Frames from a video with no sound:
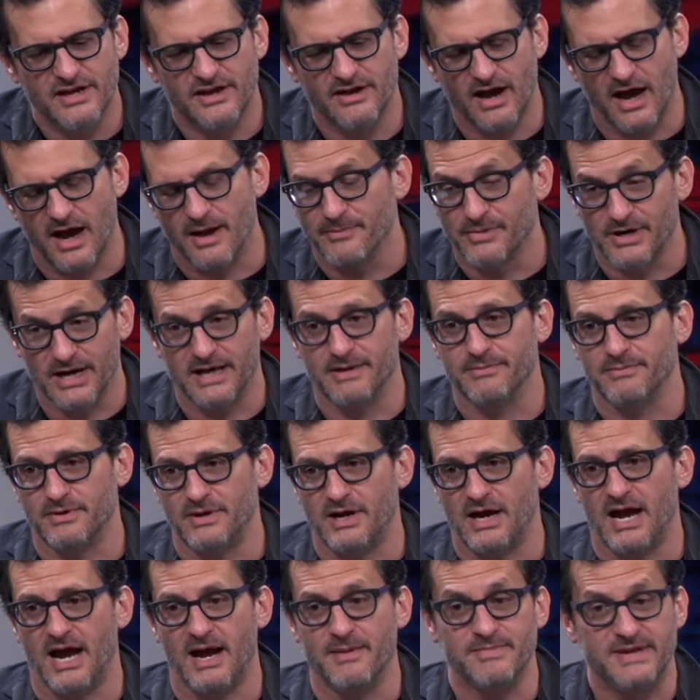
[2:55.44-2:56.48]
I'm gonna,
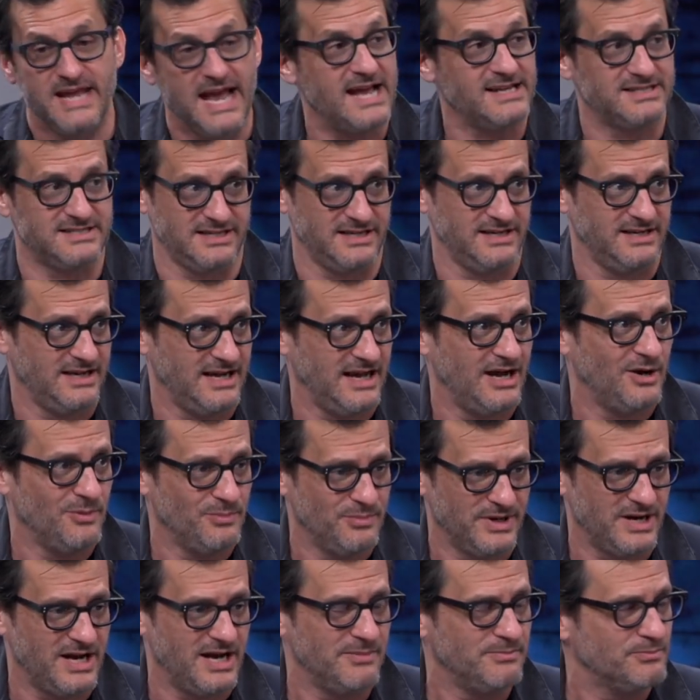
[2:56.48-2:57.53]
I'm guessing now,
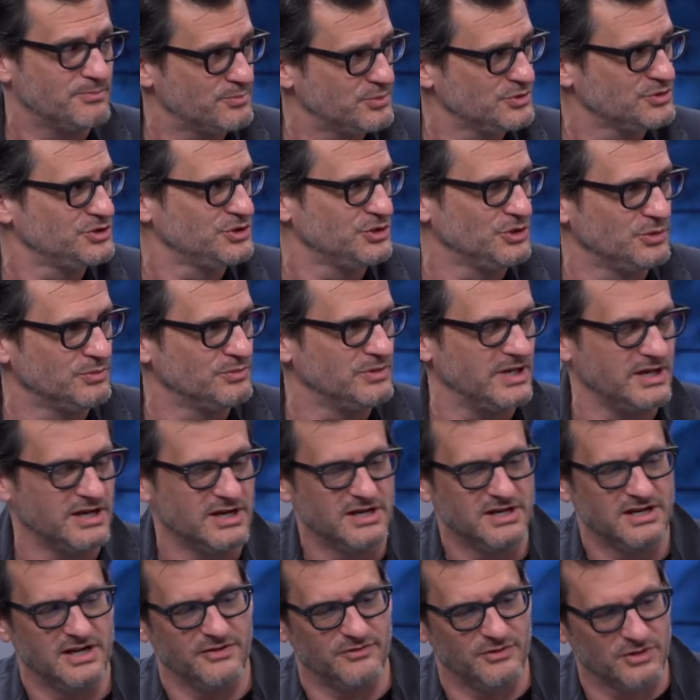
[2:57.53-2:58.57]
but I'm presume that
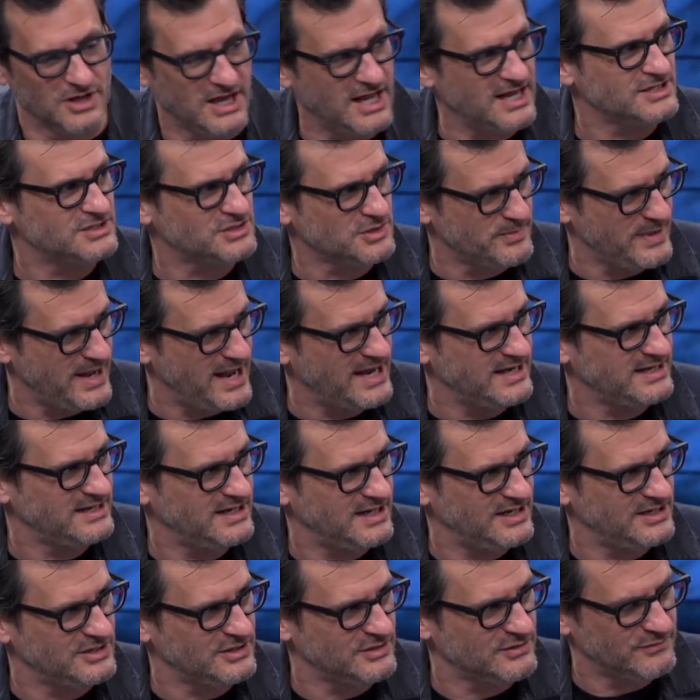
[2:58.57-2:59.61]
if your legs are bent
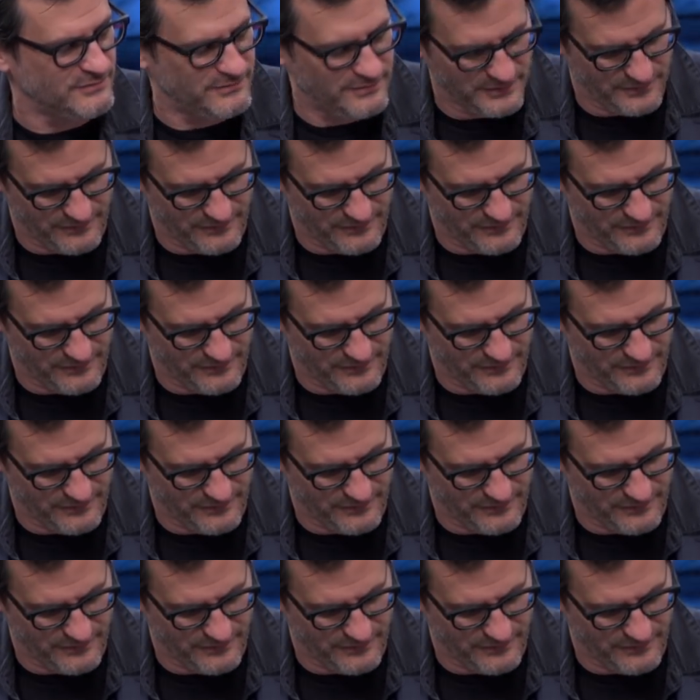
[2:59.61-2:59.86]
and your